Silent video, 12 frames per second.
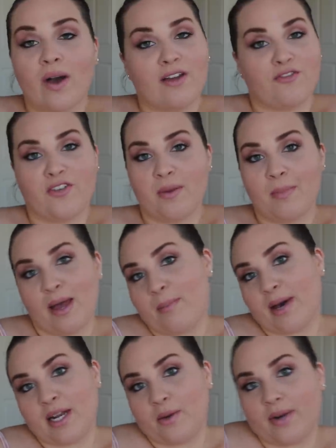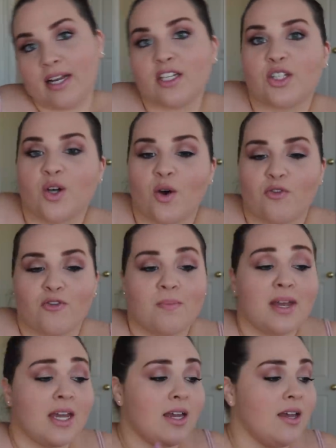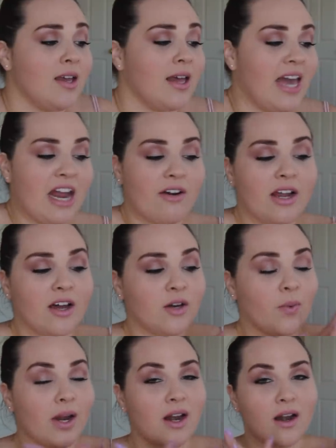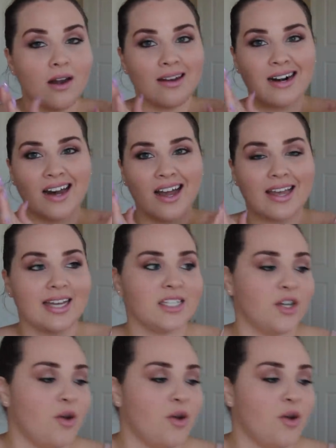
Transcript: quite fit my body right. So for me, Aerie underwear, it's a